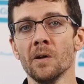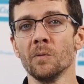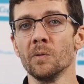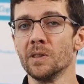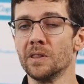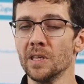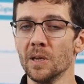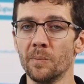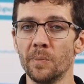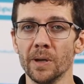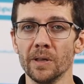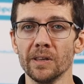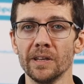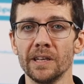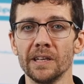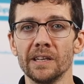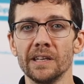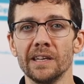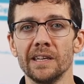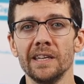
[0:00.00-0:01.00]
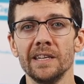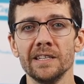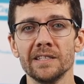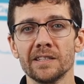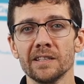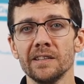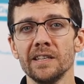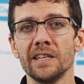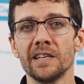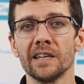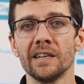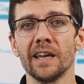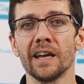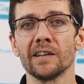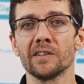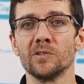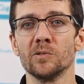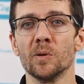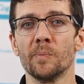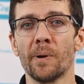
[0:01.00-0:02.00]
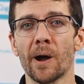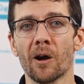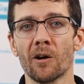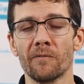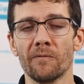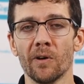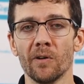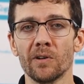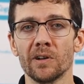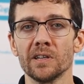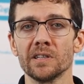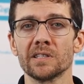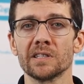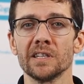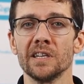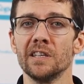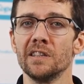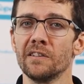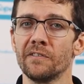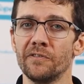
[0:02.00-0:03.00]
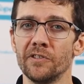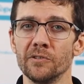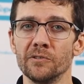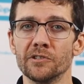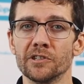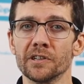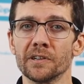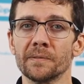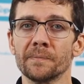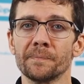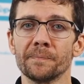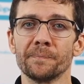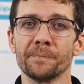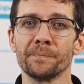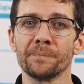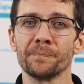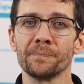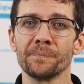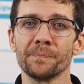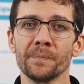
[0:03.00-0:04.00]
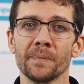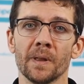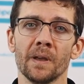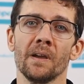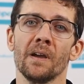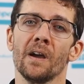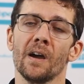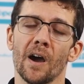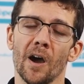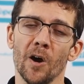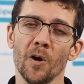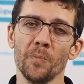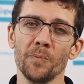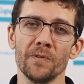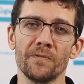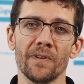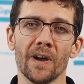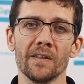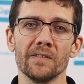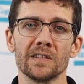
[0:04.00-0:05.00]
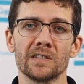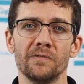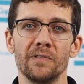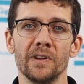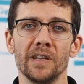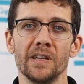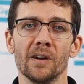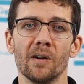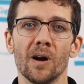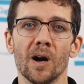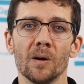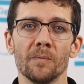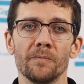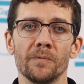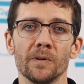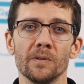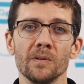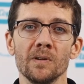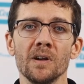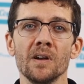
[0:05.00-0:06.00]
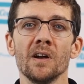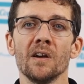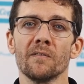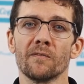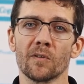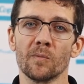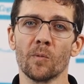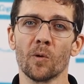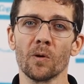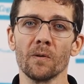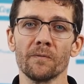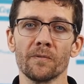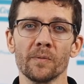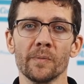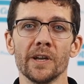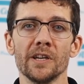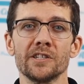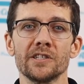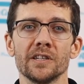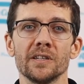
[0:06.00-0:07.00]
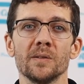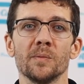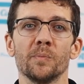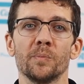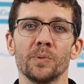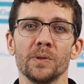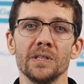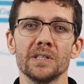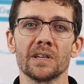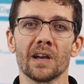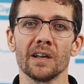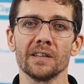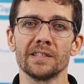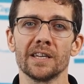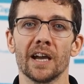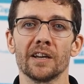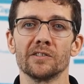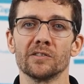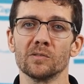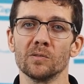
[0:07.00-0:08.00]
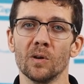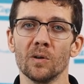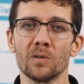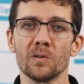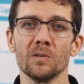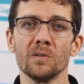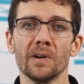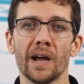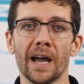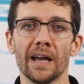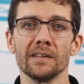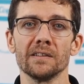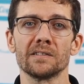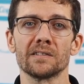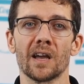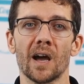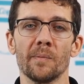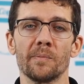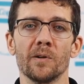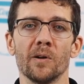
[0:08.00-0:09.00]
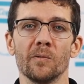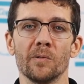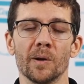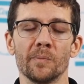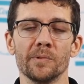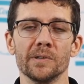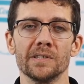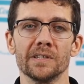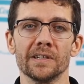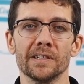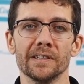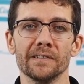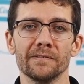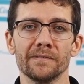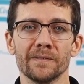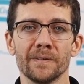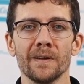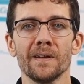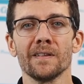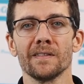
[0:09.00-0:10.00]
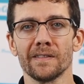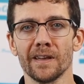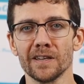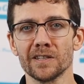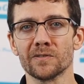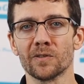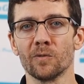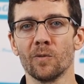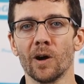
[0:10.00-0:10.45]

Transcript: with the ability to easily connect to a power focus in the future. I hope you found this video helpful. For more information, please contact your local Atlas Copco representative. Thanks for